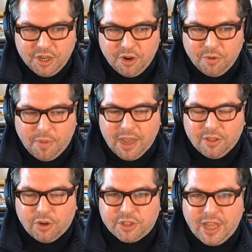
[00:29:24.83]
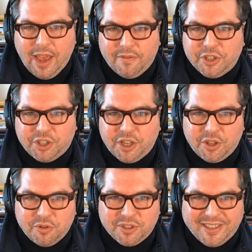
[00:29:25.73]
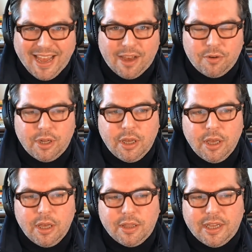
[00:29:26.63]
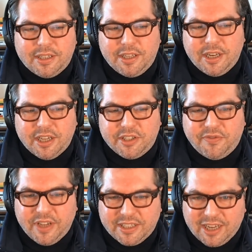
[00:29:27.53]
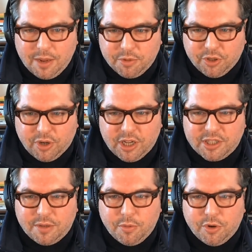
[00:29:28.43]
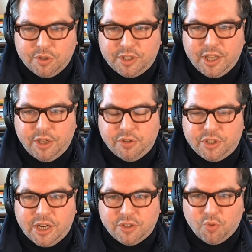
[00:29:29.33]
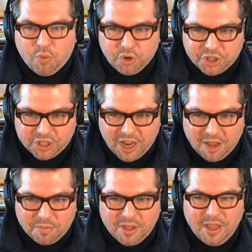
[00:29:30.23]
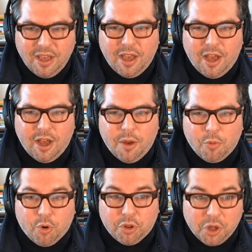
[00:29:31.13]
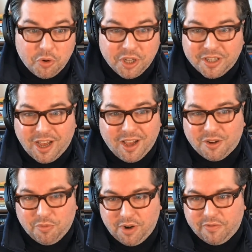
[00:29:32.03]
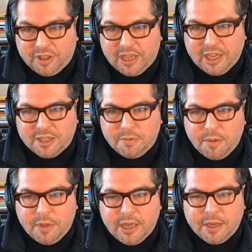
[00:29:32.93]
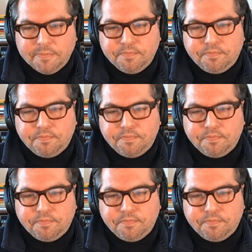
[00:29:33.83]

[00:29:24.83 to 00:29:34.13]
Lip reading: By and large, they haven't shut those down. They see it as FaceTime with their customers. They use it as a workshop or a loading dock or whatever the case may be.